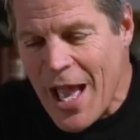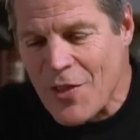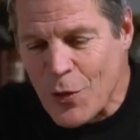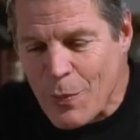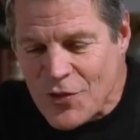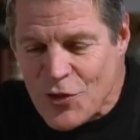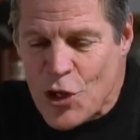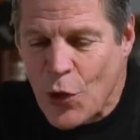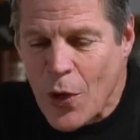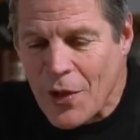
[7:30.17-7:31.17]
And the rest
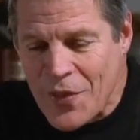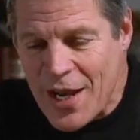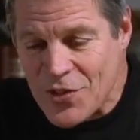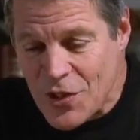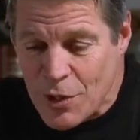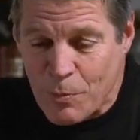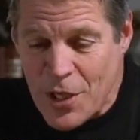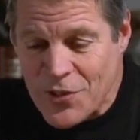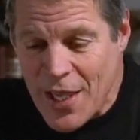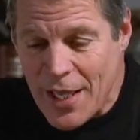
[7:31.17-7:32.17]
of the oil that is in the
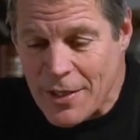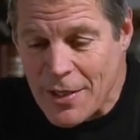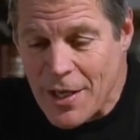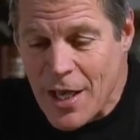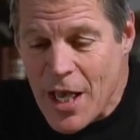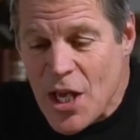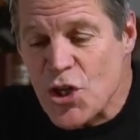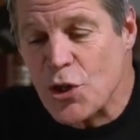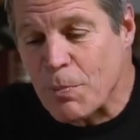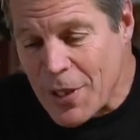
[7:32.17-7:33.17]
priest's hand,
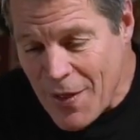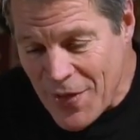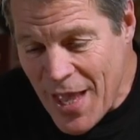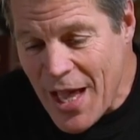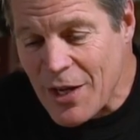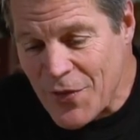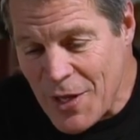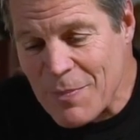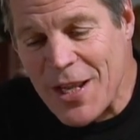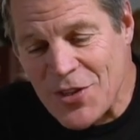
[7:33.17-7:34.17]
he shall put on the head of
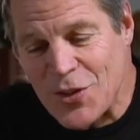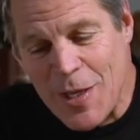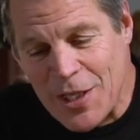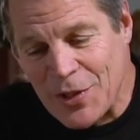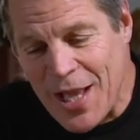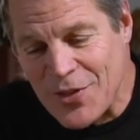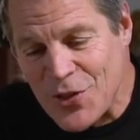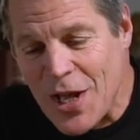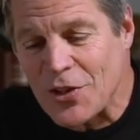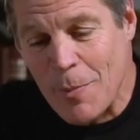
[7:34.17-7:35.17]
him that is to be
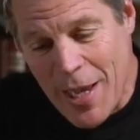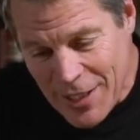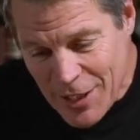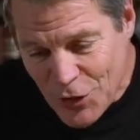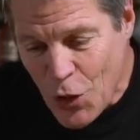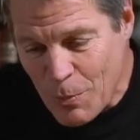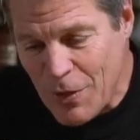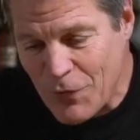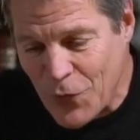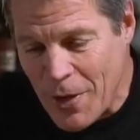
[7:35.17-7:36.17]
cleansed to make an
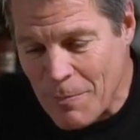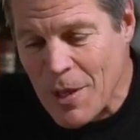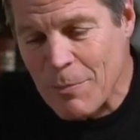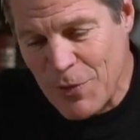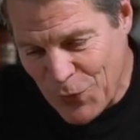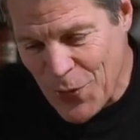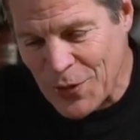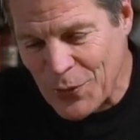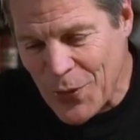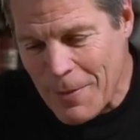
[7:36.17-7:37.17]
atonement for him
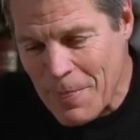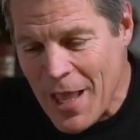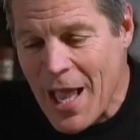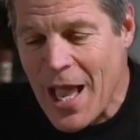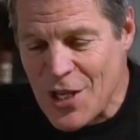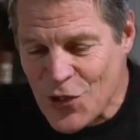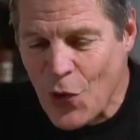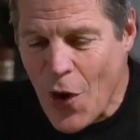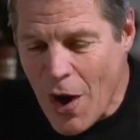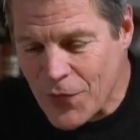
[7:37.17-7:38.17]
before the Lord. And he
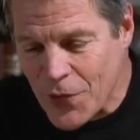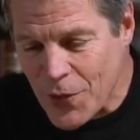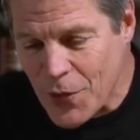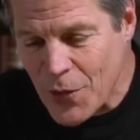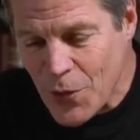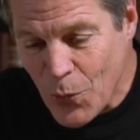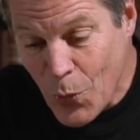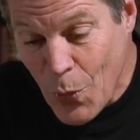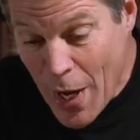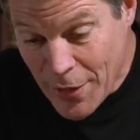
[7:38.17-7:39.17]
shall offer
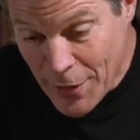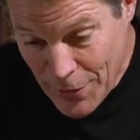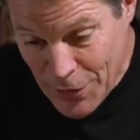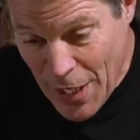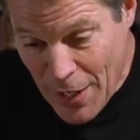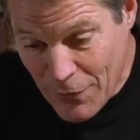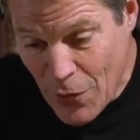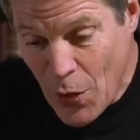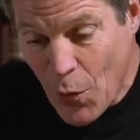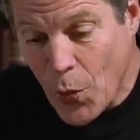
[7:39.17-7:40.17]
one
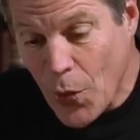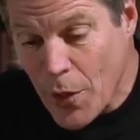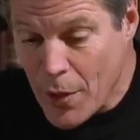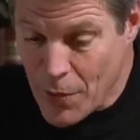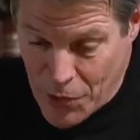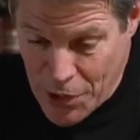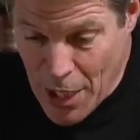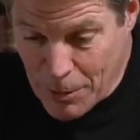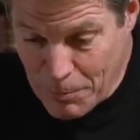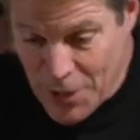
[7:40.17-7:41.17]
dove or the
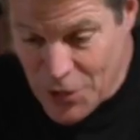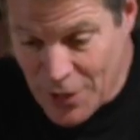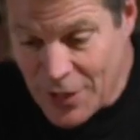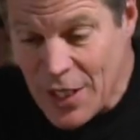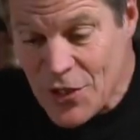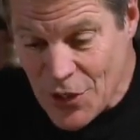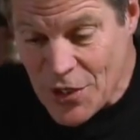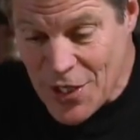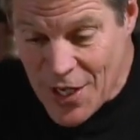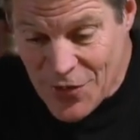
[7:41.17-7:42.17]
young pigeon,
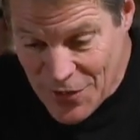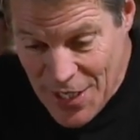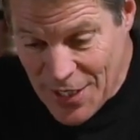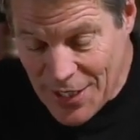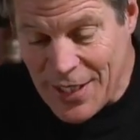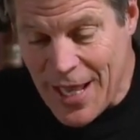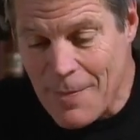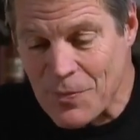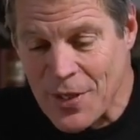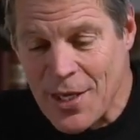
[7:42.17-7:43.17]
such as he can
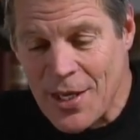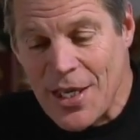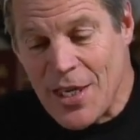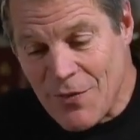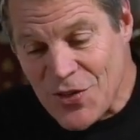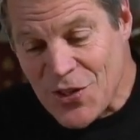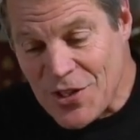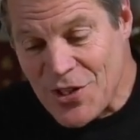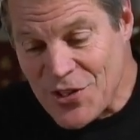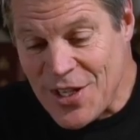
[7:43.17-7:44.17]
get, even
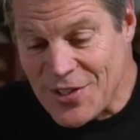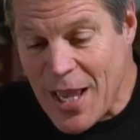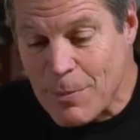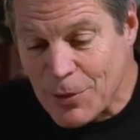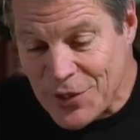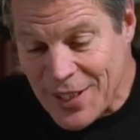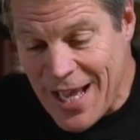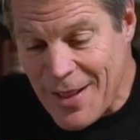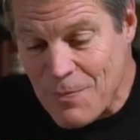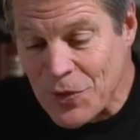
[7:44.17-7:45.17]
such as he is able to
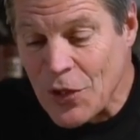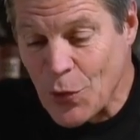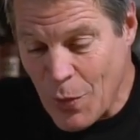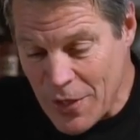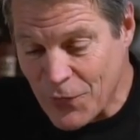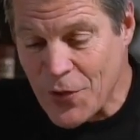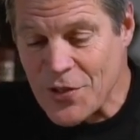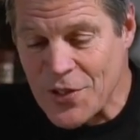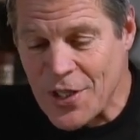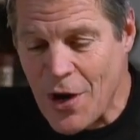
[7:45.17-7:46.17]
get, the one for
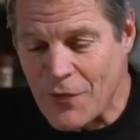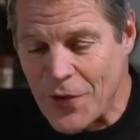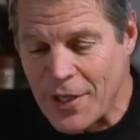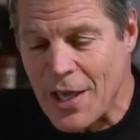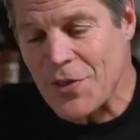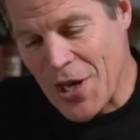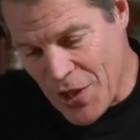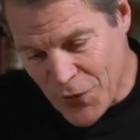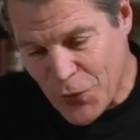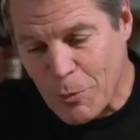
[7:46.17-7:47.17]
a sin offering, the
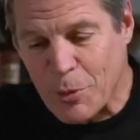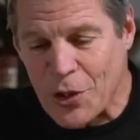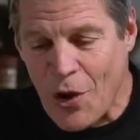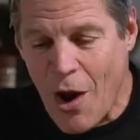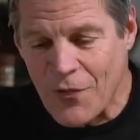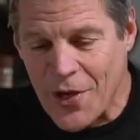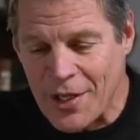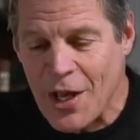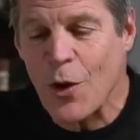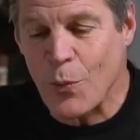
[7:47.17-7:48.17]
other for a burnt
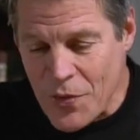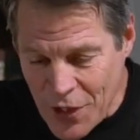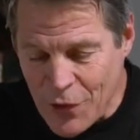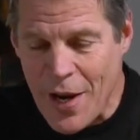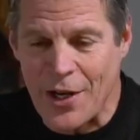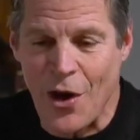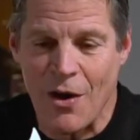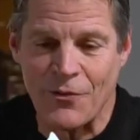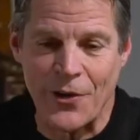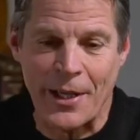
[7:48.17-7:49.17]
offering, with the grain
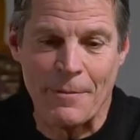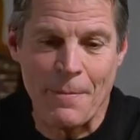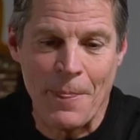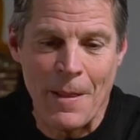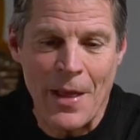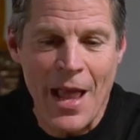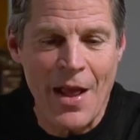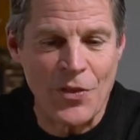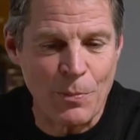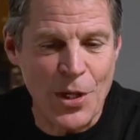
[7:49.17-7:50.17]
offering.
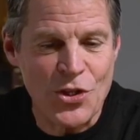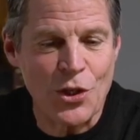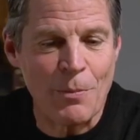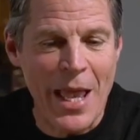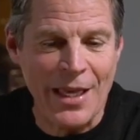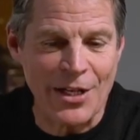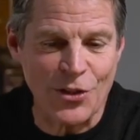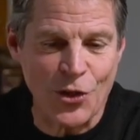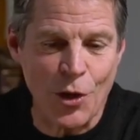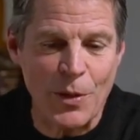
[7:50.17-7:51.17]
And the priest shall make an
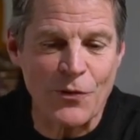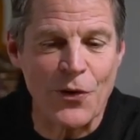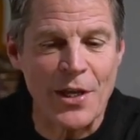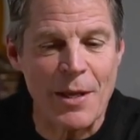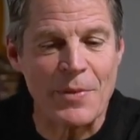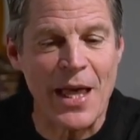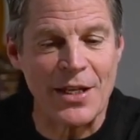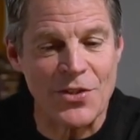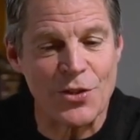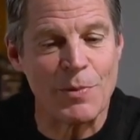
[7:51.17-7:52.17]
atonement for him
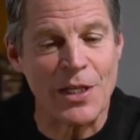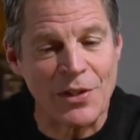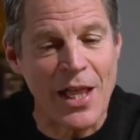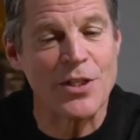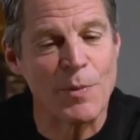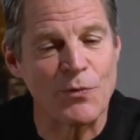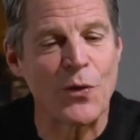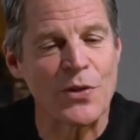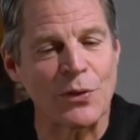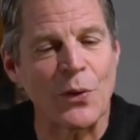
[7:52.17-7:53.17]
that is to be cleansed
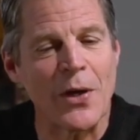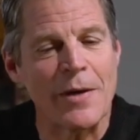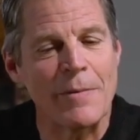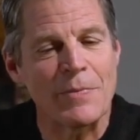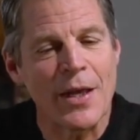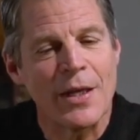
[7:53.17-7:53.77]
before the Lord.